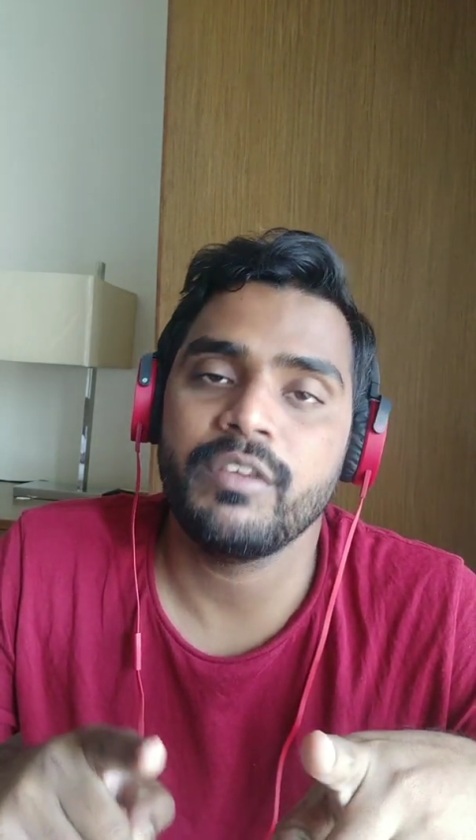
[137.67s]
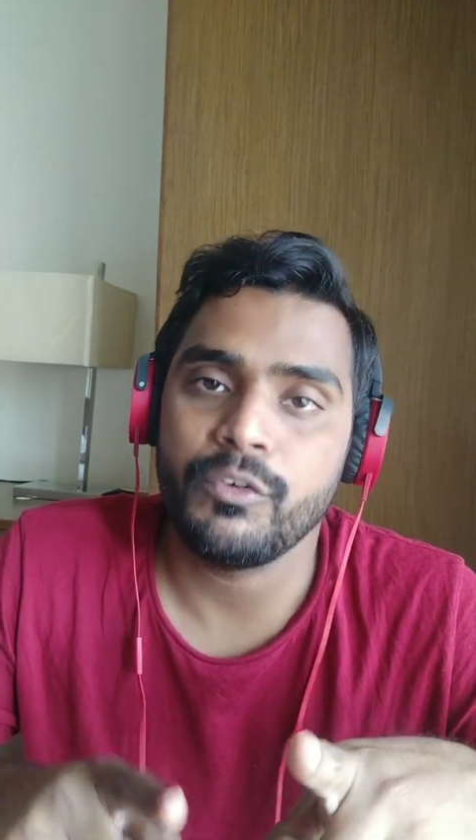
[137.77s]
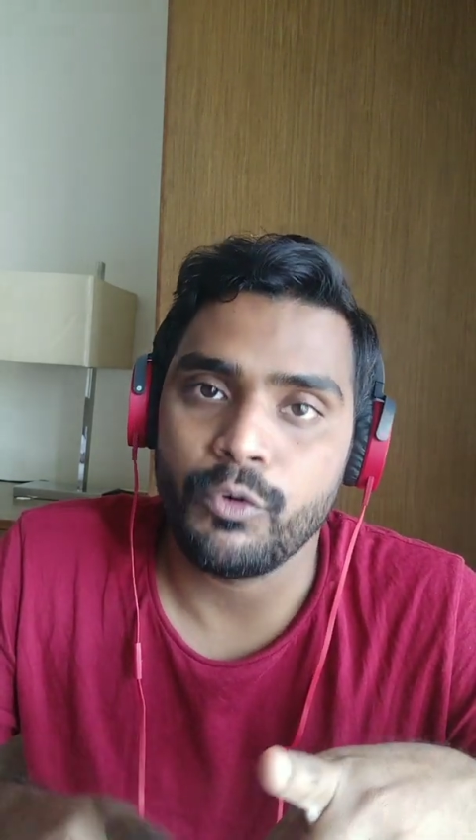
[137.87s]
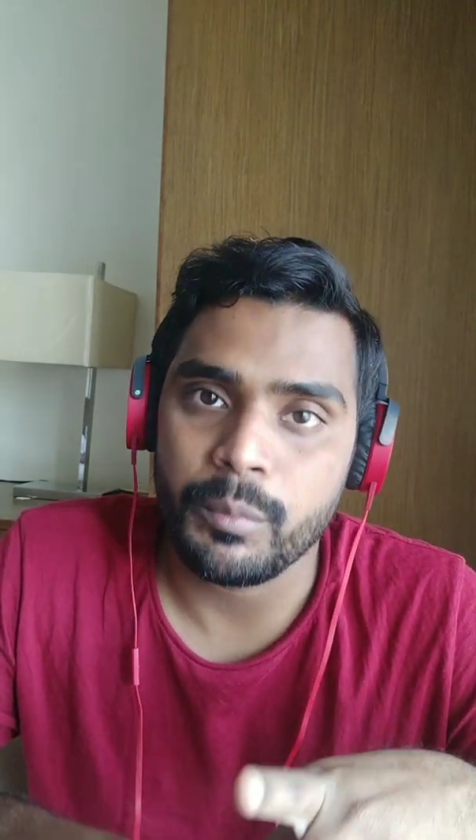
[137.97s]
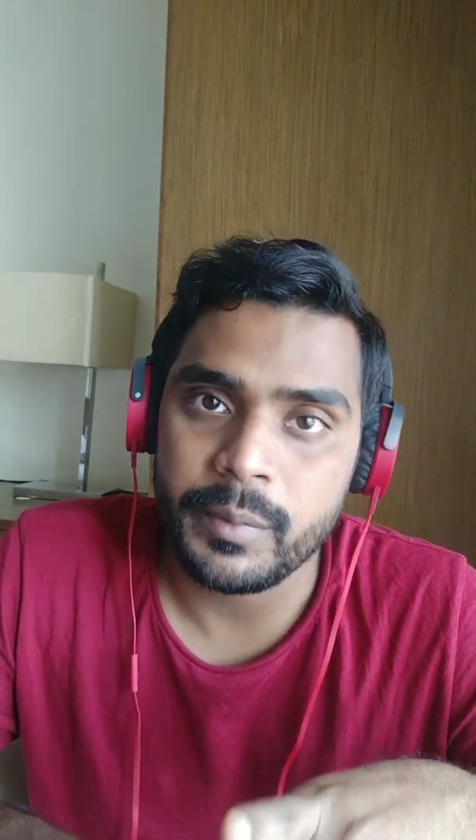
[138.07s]
we
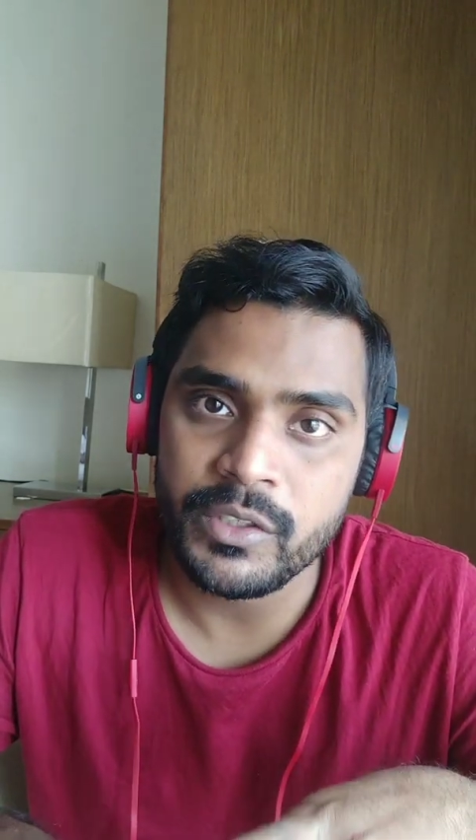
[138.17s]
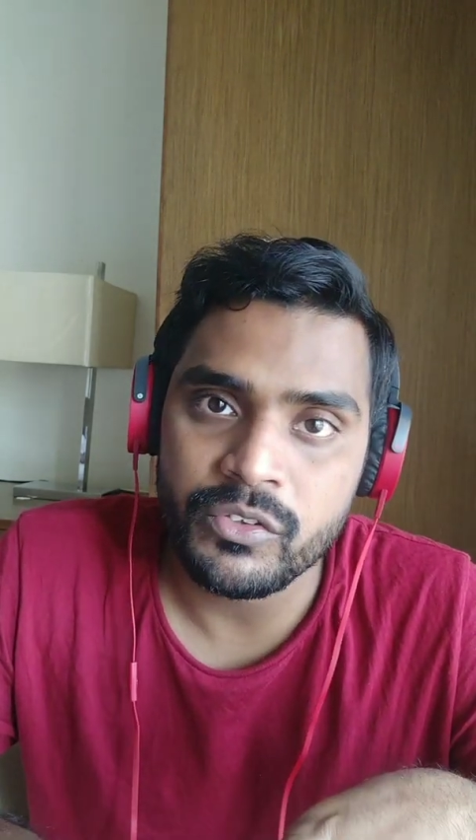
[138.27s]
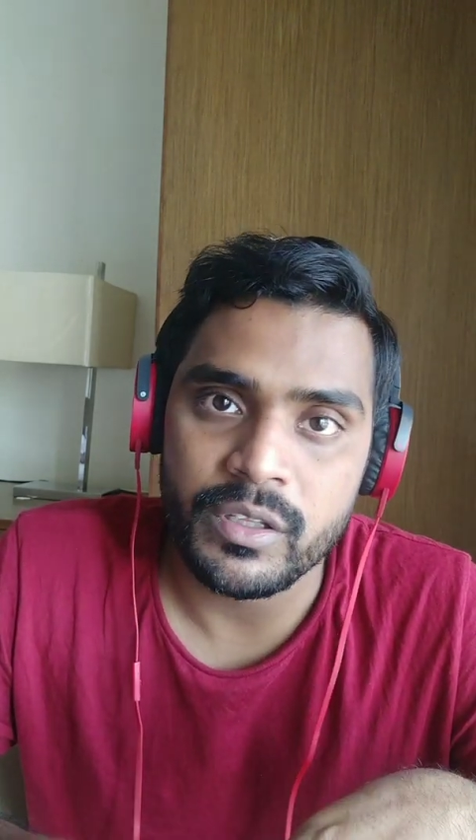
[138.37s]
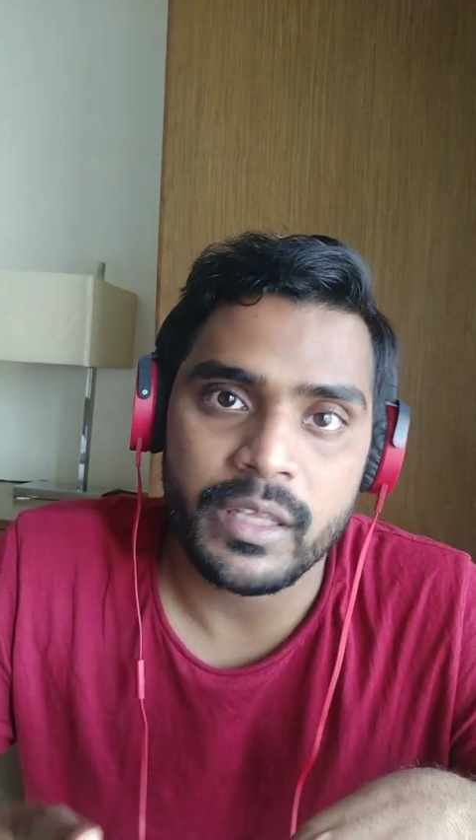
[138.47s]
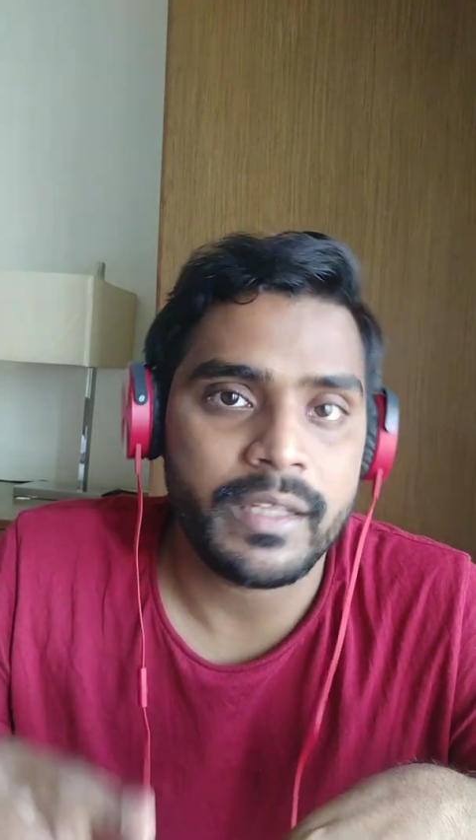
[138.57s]
would be
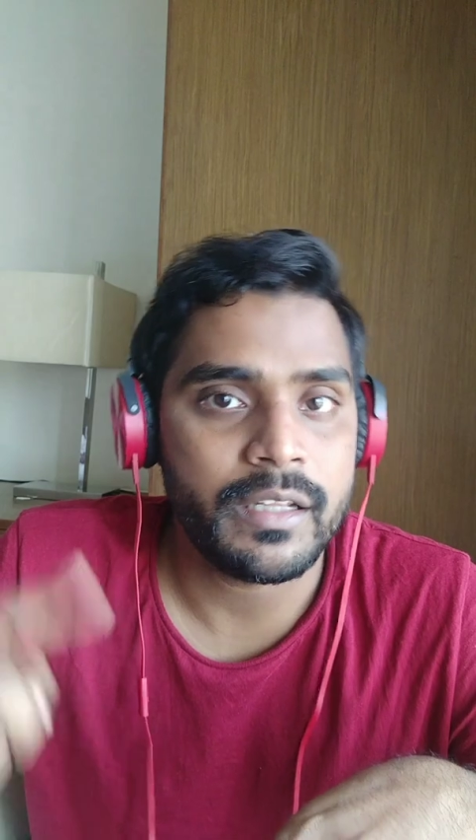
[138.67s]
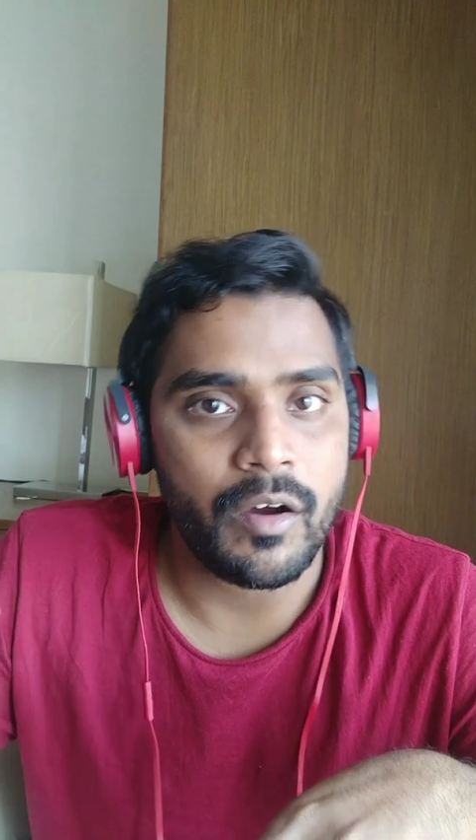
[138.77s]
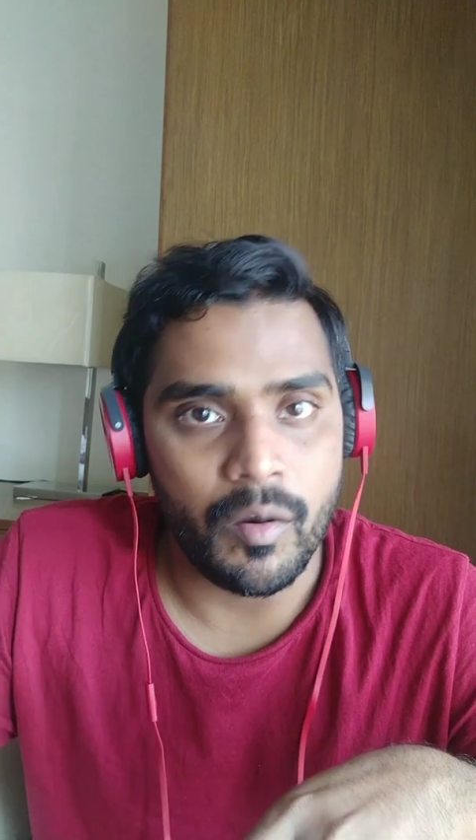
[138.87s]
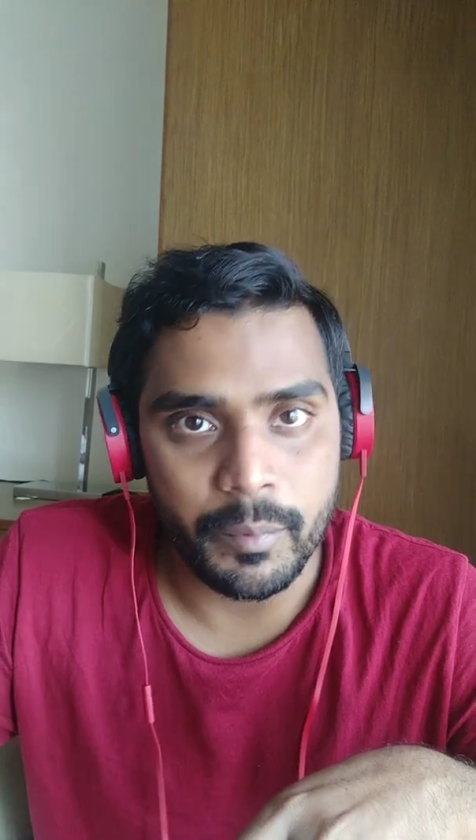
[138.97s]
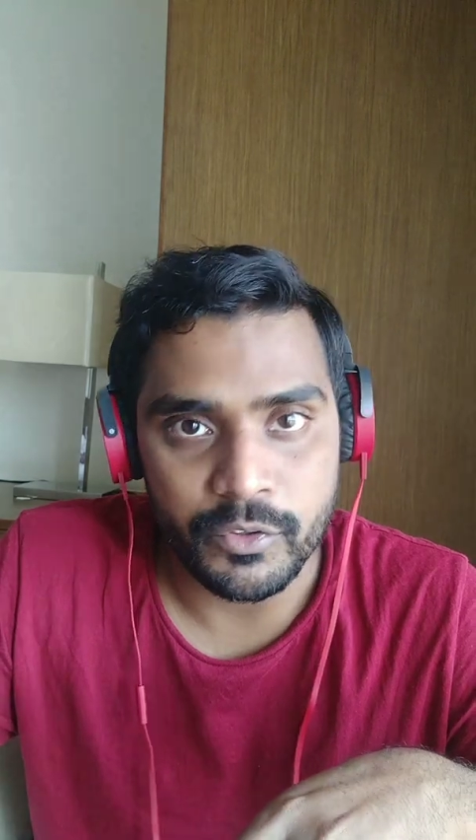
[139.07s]
seeing the
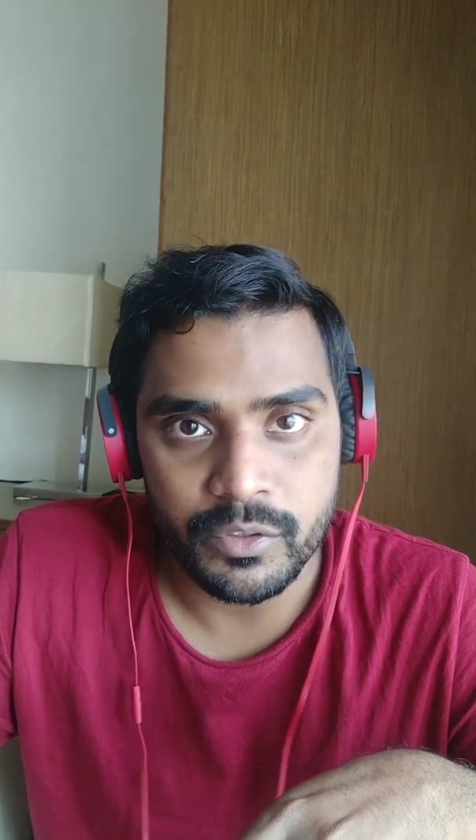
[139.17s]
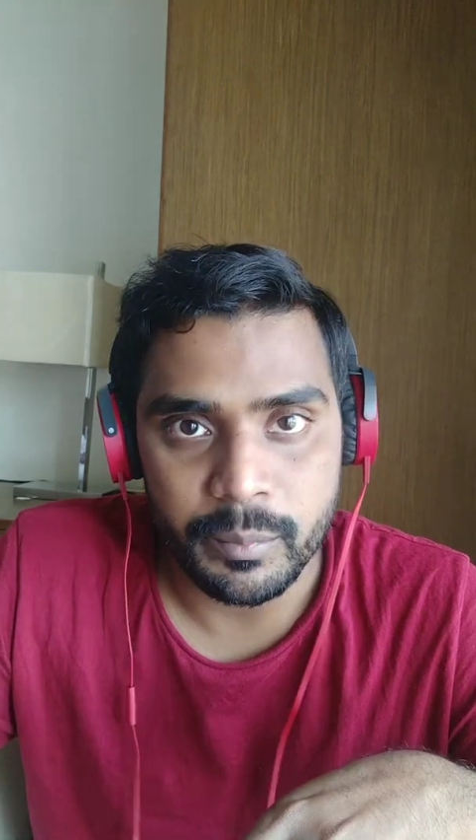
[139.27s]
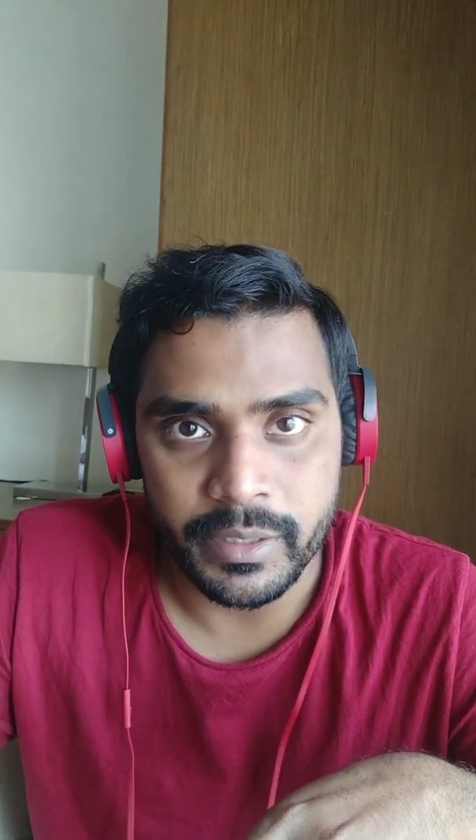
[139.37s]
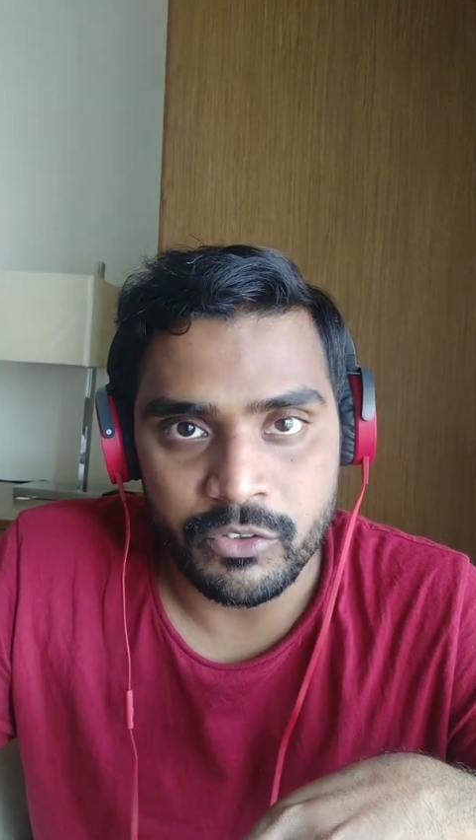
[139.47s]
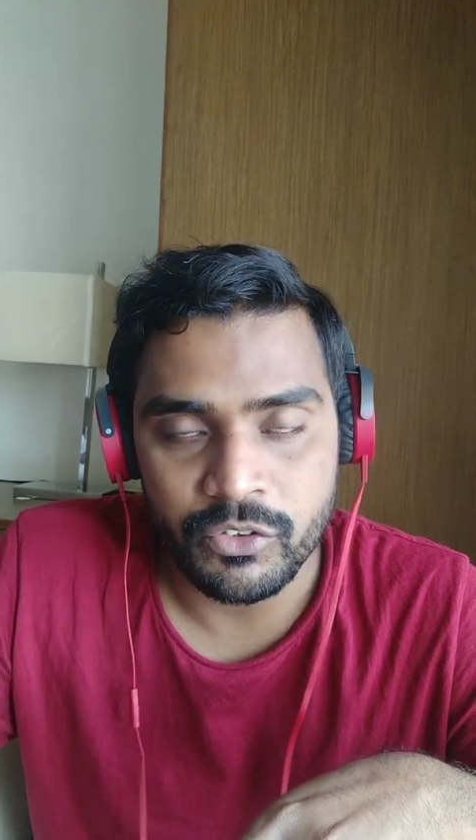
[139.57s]
opposite
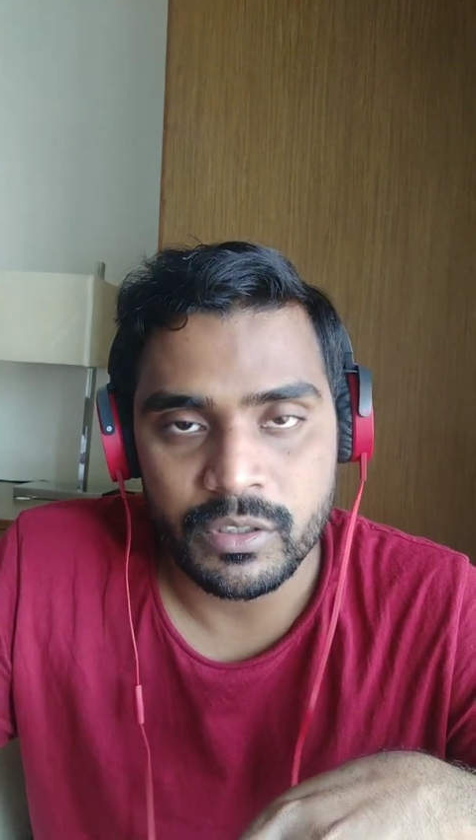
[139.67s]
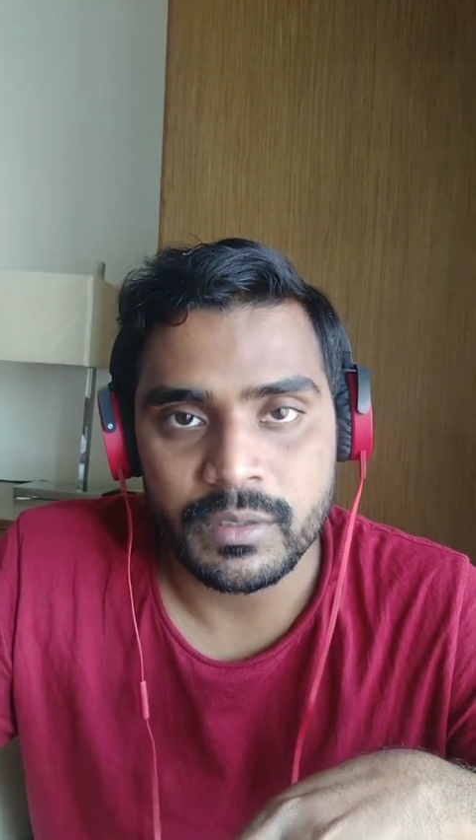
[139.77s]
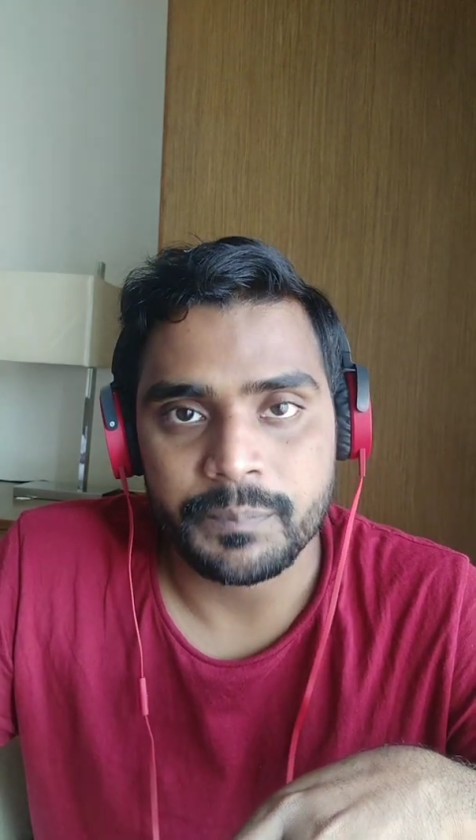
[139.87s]
breast